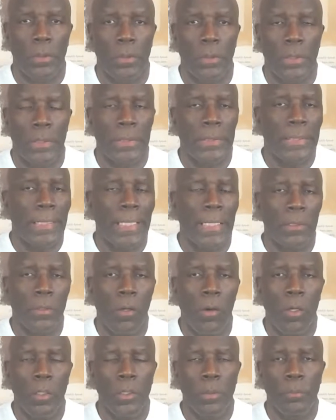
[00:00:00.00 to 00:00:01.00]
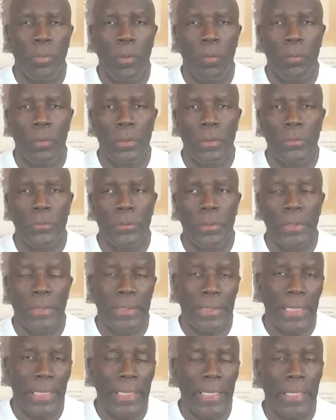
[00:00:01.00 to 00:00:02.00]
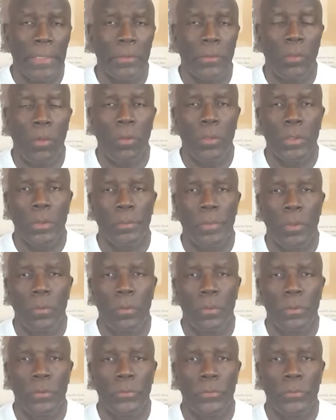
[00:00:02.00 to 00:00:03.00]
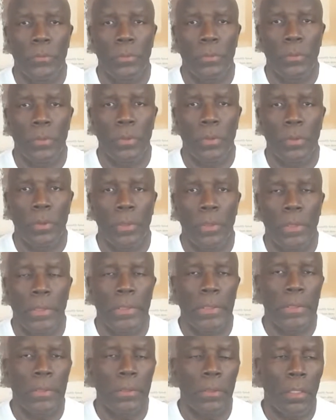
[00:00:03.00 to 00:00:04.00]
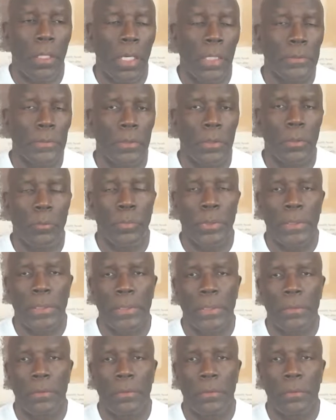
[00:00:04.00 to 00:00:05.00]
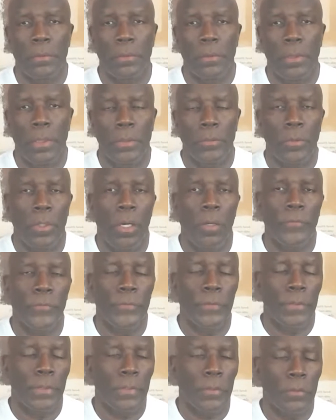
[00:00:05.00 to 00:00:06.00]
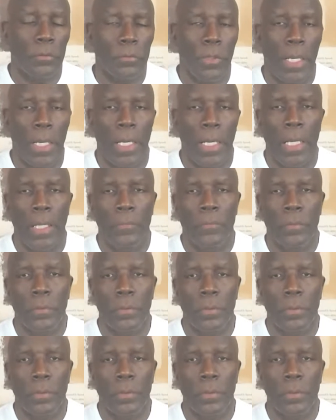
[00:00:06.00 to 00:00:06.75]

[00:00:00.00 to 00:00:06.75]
He can't call the police. He can call the police. He can lodge a complaint. The officer can arrive